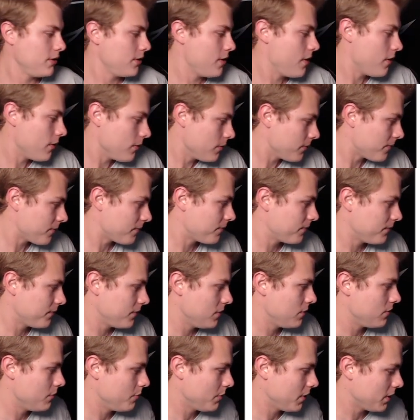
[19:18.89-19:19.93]
you know, if
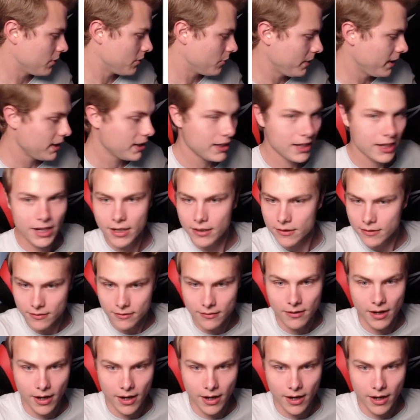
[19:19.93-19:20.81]
you do Metal Maniacs,